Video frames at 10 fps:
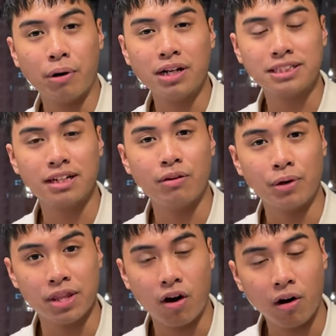but
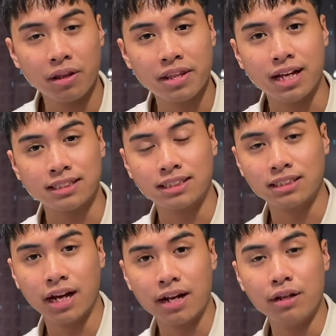with all of that
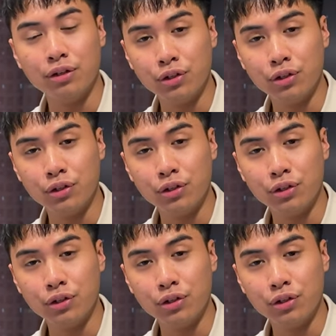said,